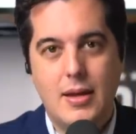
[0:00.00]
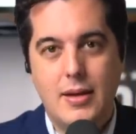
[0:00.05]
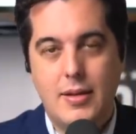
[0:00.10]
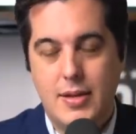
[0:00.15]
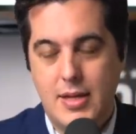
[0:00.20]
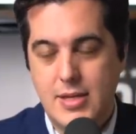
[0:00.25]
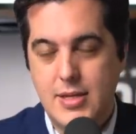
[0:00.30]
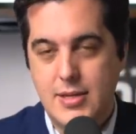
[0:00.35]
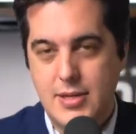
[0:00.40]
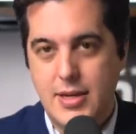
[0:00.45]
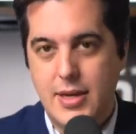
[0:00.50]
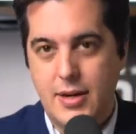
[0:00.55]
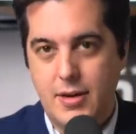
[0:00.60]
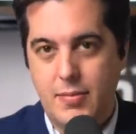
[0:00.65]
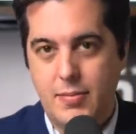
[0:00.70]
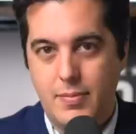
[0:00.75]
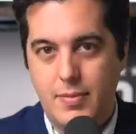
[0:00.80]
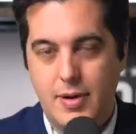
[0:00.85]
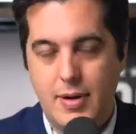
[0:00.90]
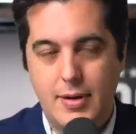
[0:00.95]
This is
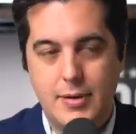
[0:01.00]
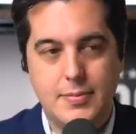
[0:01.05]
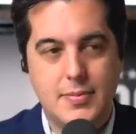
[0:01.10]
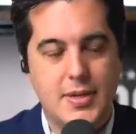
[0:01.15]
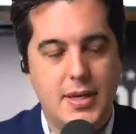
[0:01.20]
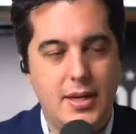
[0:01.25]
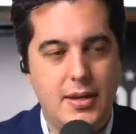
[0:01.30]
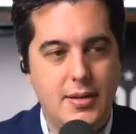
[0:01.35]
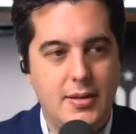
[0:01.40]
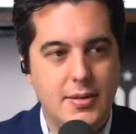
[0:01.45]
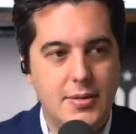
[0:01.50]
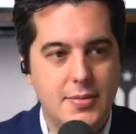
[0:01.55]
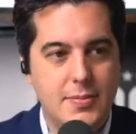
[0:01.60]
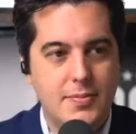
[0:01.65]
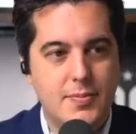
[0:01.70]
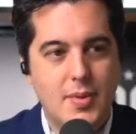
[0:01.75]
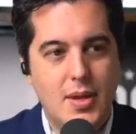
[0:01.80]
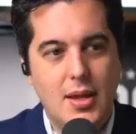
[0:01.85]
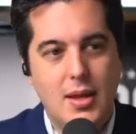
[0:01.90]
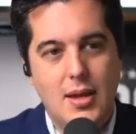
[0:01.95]
him, right, saying this.
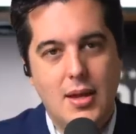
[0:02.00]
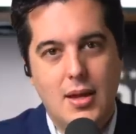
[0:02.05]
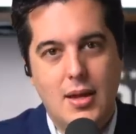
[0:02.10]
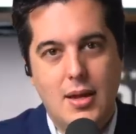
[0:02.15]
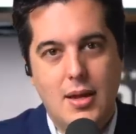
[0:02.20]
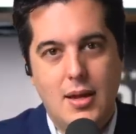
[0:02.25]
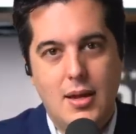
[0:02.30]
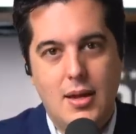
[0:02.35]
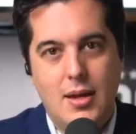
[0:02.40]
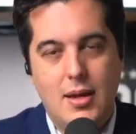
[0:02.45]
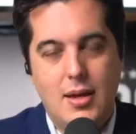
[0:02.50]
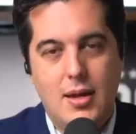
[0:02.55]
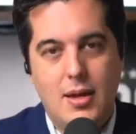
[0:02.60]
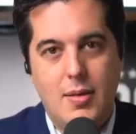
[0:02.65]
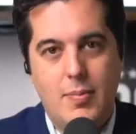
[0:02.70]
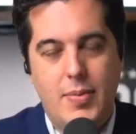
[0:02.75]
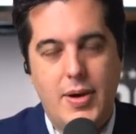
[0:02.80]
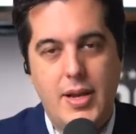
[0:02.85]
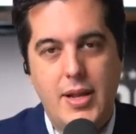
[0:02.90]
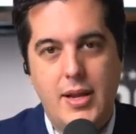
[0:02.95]

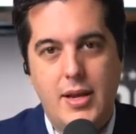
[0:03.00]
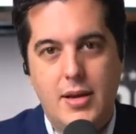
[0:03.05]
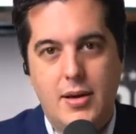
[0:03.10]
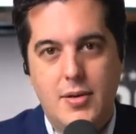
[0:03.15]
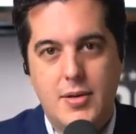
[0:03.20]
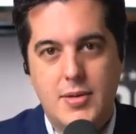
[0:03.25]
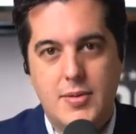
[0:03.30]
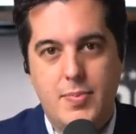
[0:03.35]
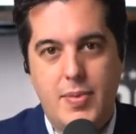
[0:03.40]
But he goes,